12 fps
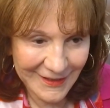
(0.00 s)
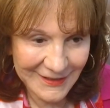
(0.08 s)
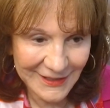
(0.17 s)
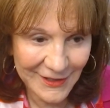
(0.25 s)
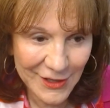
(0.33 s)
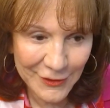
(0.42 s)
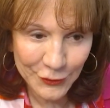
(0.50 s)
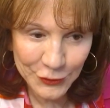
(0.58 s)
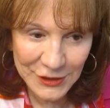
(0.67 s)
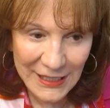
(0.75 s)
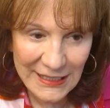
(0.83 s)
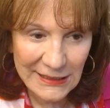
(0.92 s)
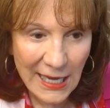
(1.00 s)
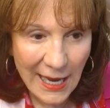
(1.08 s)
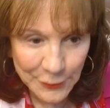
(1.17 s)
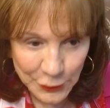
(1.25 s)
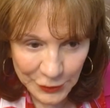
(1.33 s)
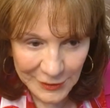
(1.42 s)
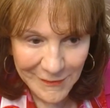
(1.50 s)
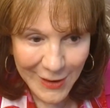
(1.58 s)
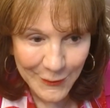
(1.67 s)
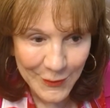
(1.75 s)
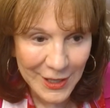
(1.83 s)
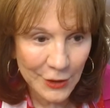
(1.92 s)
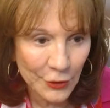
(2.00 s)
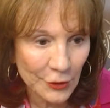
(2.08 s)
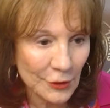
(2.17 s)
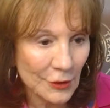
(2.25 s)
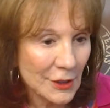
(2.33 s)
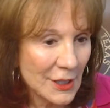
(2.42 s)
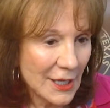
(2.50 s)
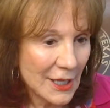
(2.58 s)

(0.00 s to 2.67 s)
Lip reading: Is another state capturing my water?